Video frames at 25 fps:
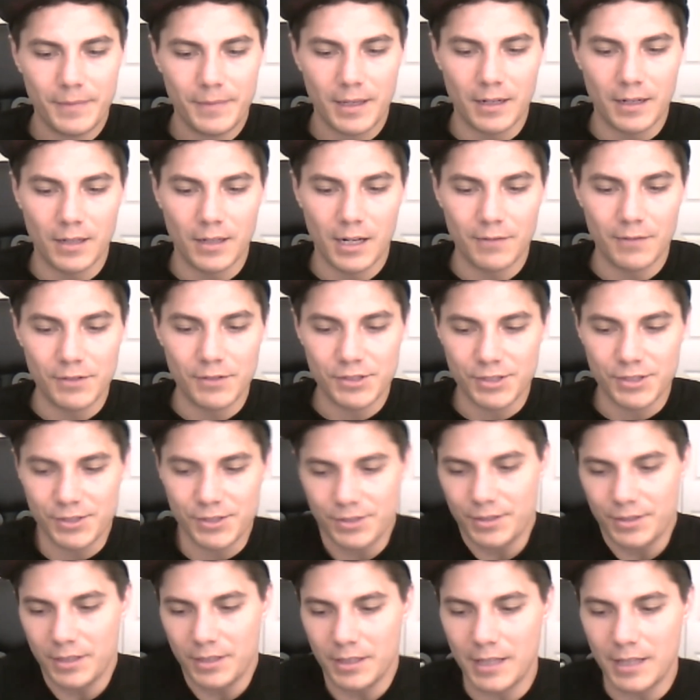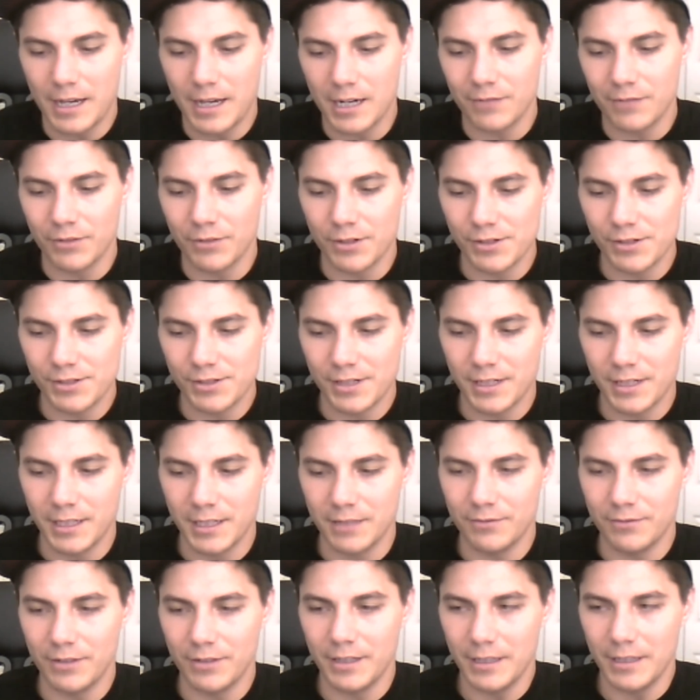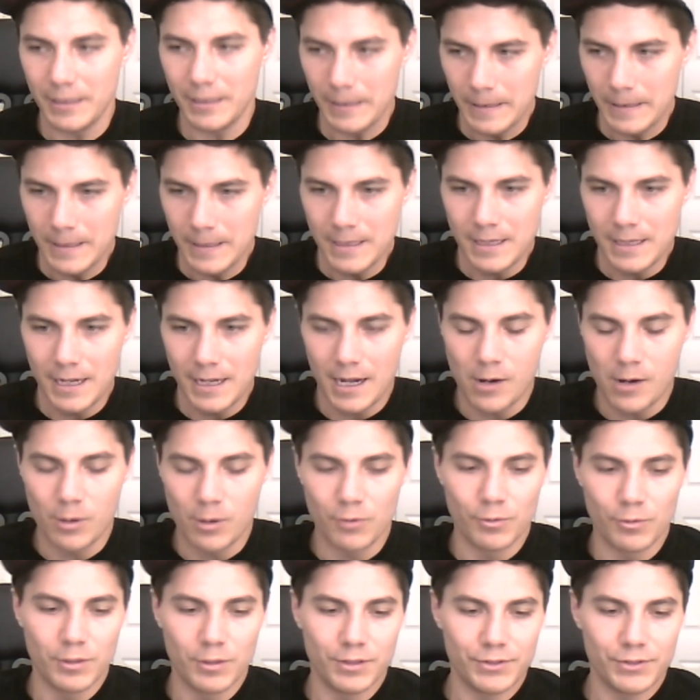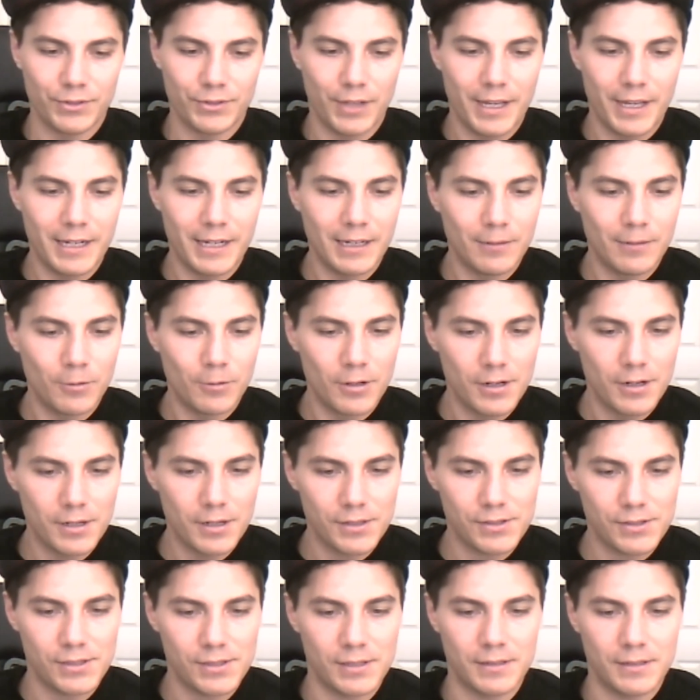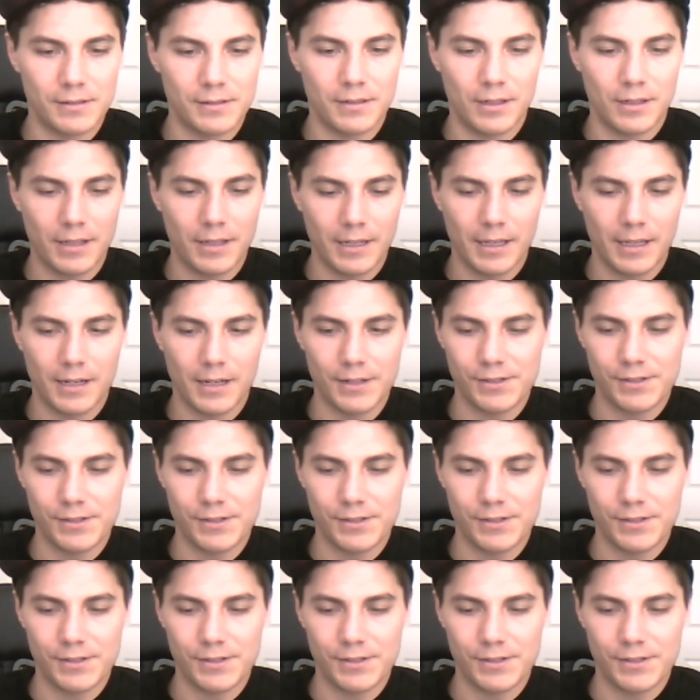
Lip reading: And a lot of it's just a lack of understanding of like how Unreal's lighting works and all that kind of